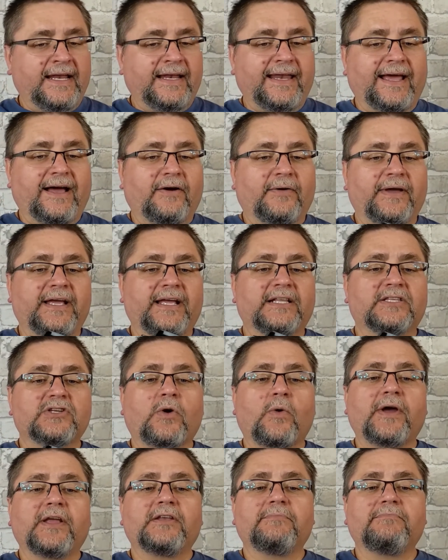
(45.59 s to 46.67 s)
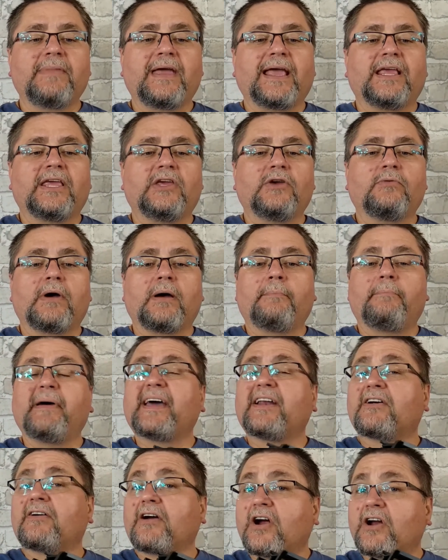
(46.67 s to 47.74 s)
Now, it's going to make you a
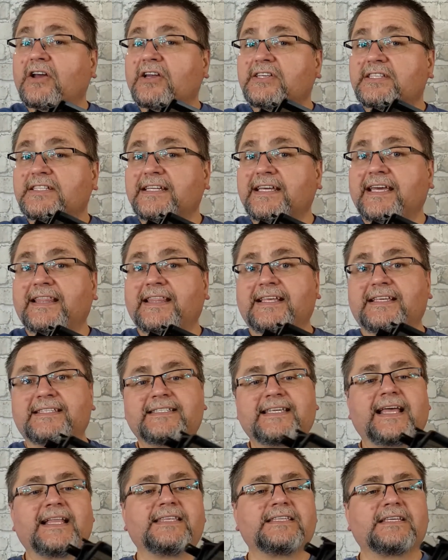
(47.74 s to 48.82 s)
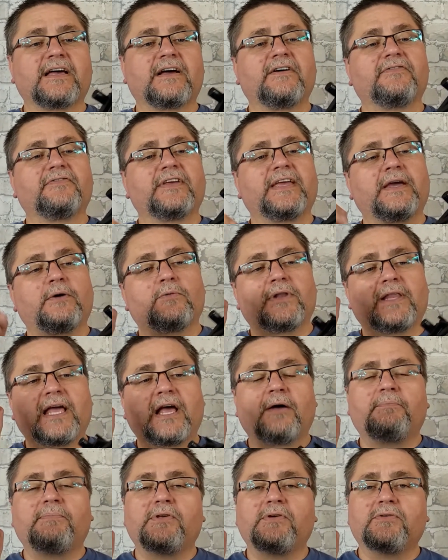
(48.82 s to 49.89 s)
better artist in the sense of it will
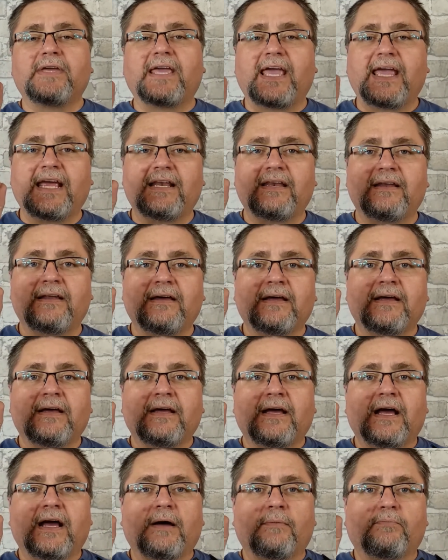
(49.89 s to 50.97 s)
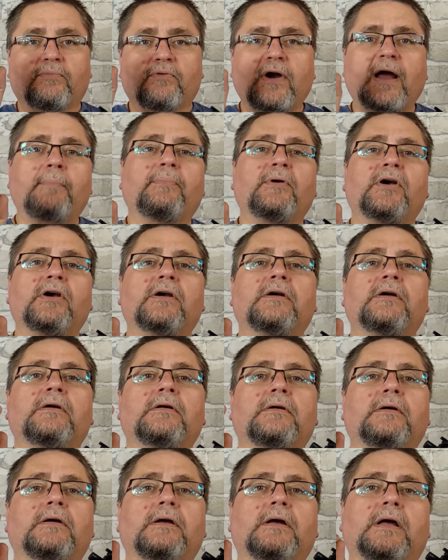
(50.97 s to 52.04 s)
help you gain uh, proper
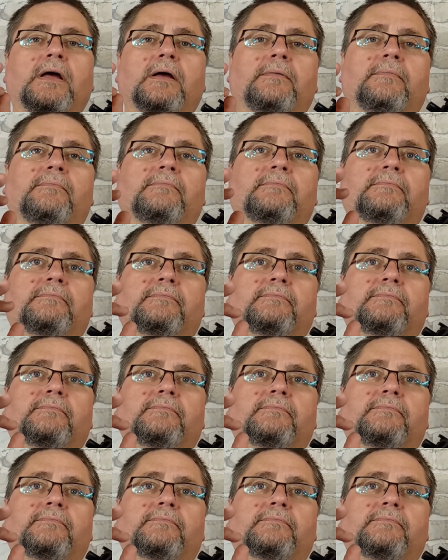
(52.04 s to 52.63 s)
um,